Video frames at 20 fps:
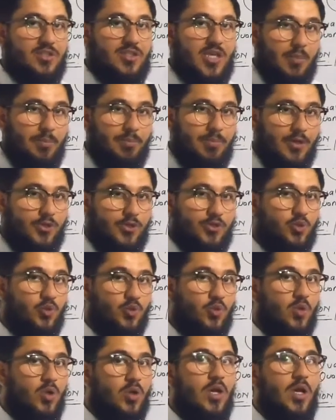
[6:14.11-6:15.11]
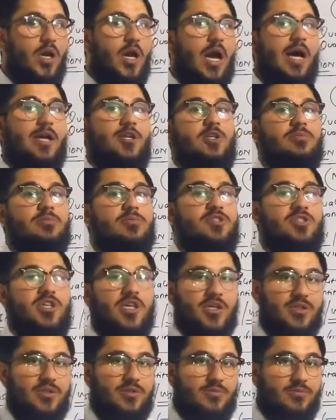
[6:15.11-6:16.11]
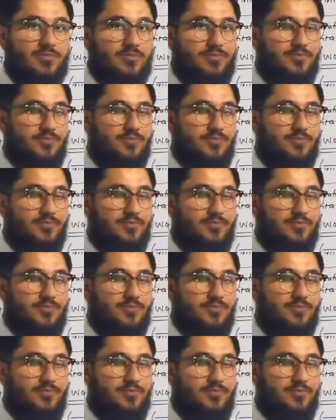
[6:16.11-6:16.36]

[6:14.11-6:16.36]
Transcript: sample to atom state.